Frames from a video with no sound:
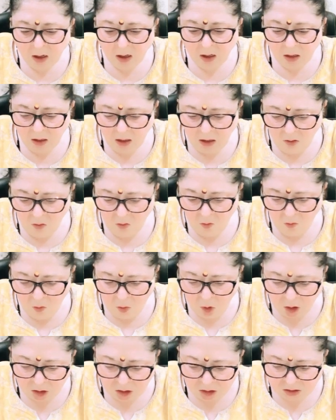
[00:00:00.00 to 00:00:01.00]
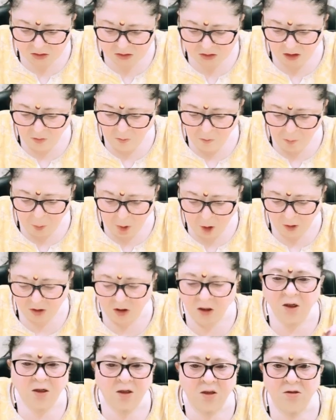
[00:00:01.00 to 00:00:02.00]
Now what is
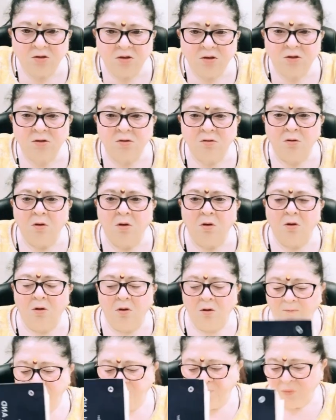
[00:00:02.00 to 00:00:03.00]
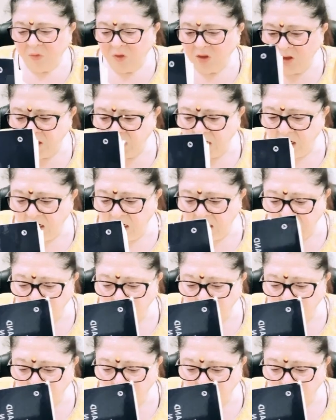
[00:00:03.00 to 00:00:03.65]
important is the